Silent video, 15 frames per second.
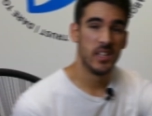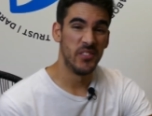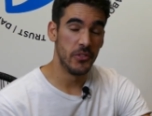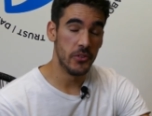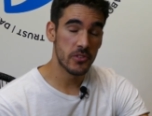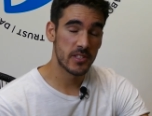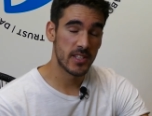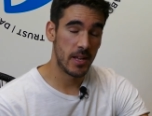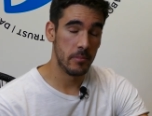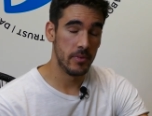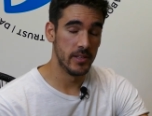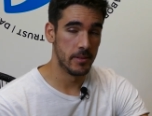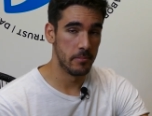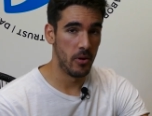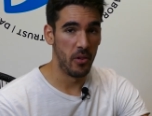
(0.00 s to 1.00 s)
If you
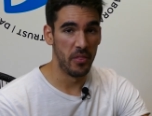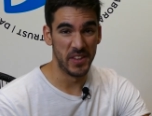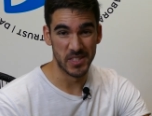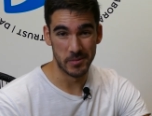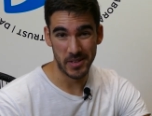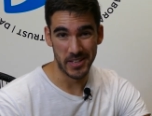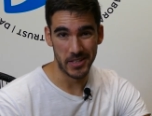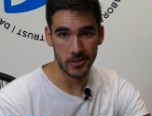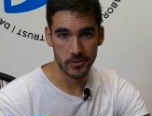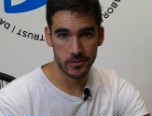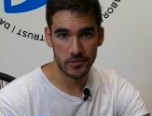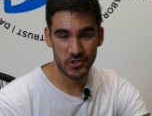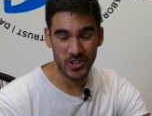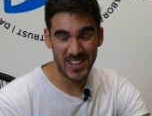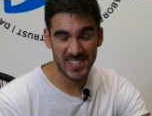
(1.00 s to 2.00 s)
stumbled upon this video,
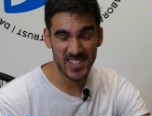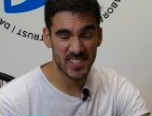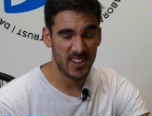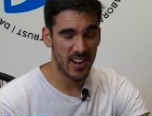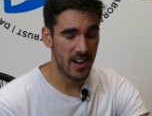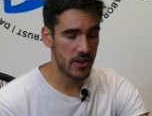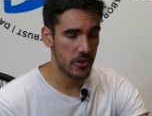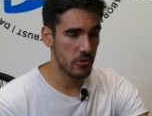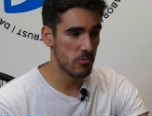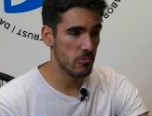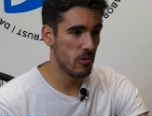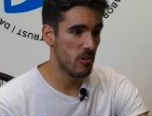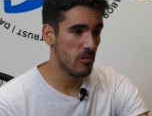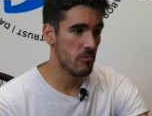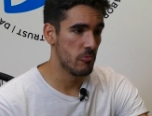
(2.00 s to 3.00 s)
chances are
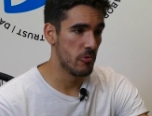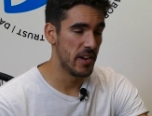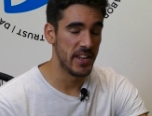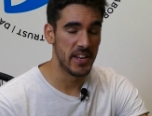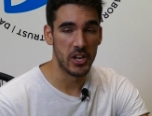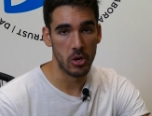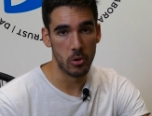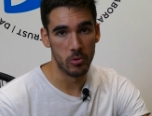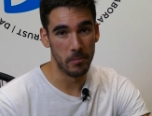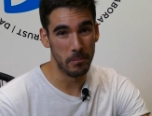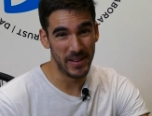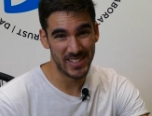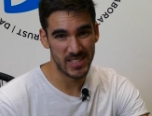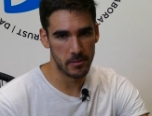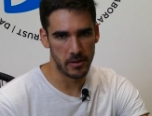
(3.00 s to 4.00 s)
you already know a
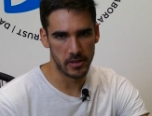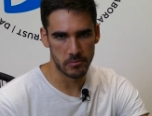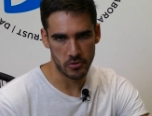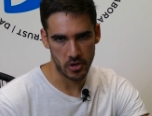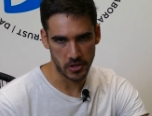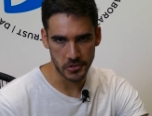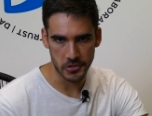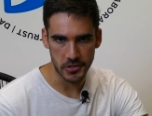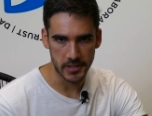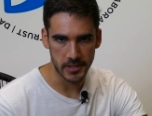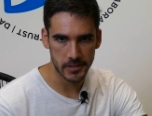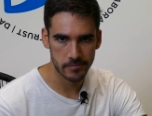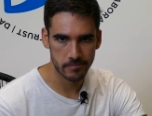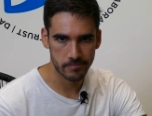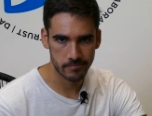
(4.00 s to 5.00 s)
bit about
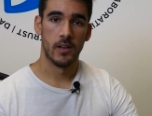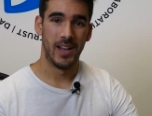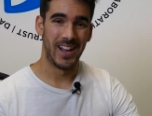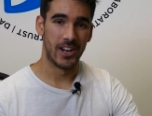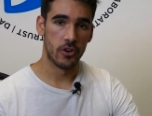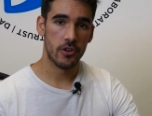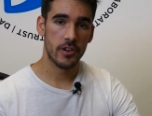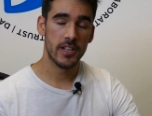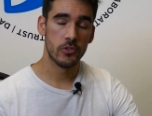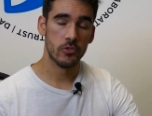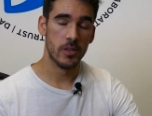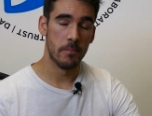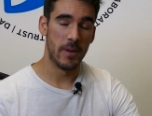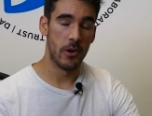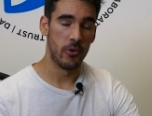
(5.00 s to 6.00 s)
proctoring. According
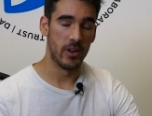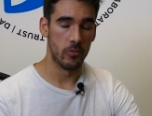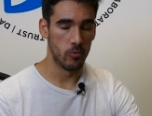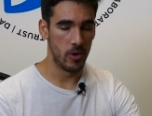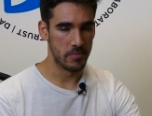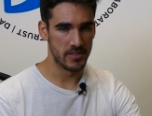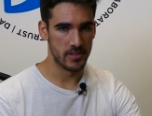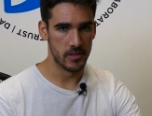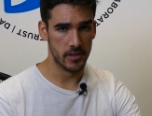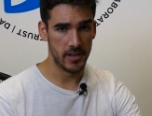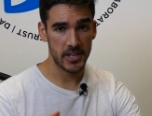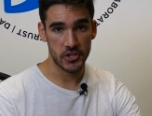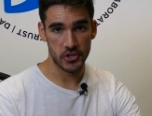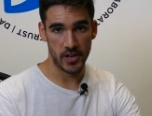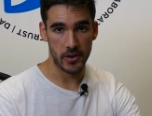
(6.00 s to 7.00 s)
to the Merriam-Webster
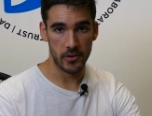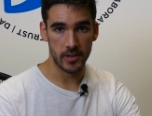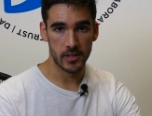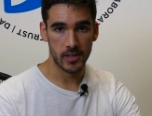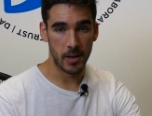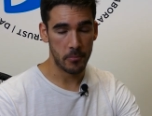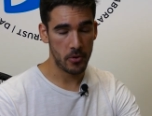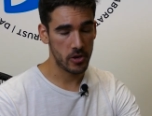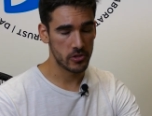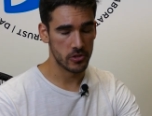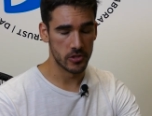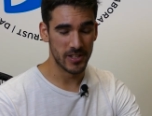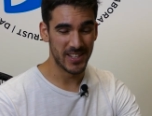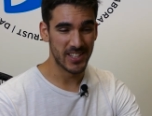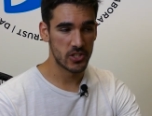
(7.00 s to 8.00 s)
Dictionary, a
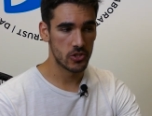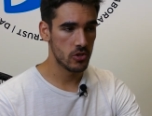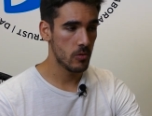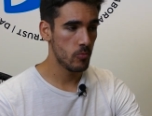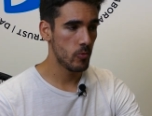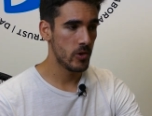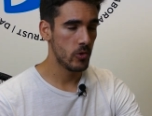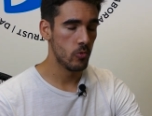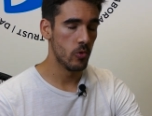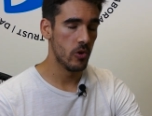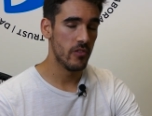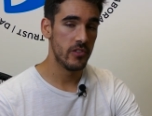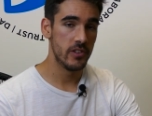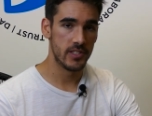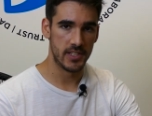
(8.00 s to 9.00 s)
proctor is someone who
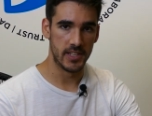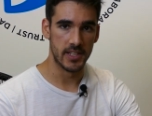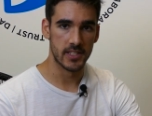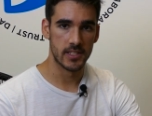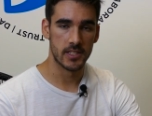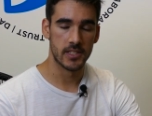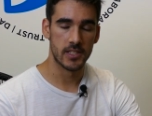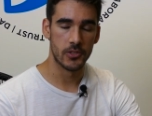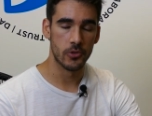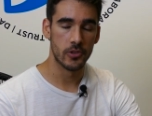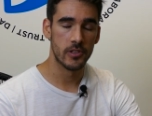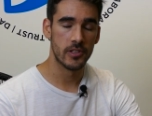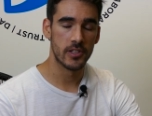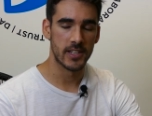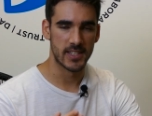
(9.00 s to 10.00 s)
oversees
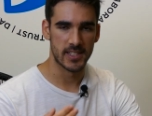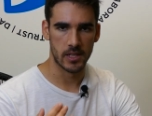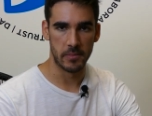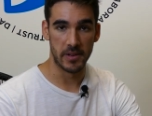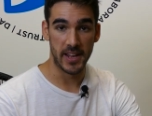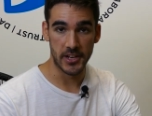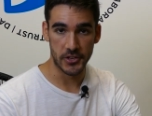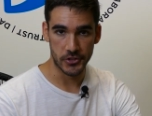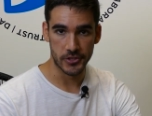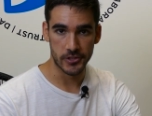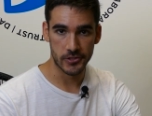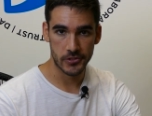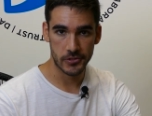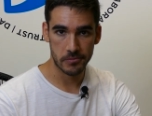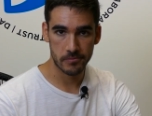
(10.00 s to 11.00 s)
student
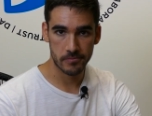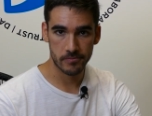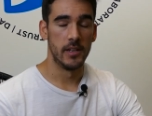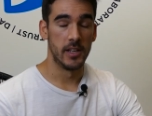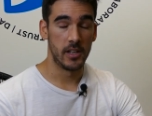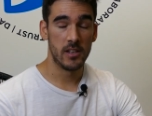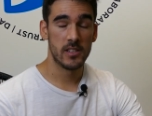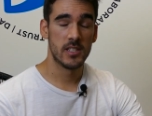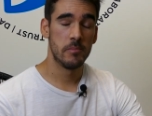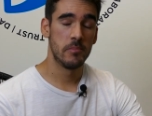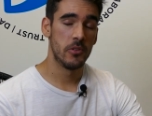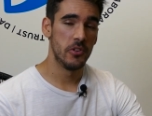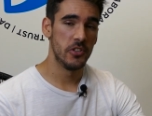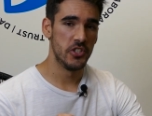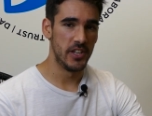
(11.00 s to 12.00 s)
examinations. The
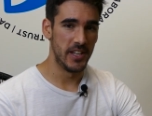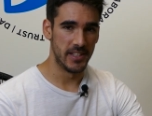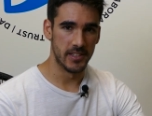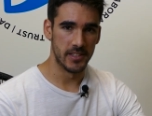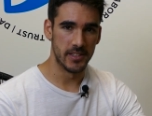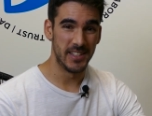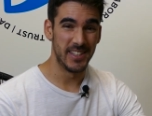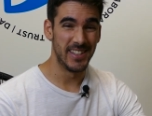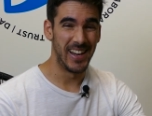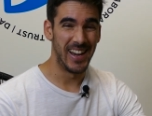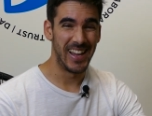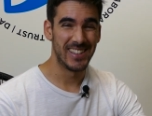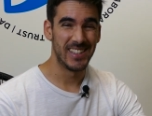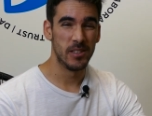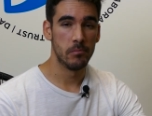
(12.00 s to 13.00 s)
concept originated in the
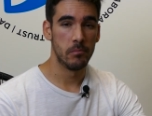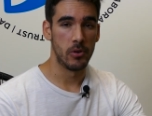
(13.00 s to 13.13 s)
Latin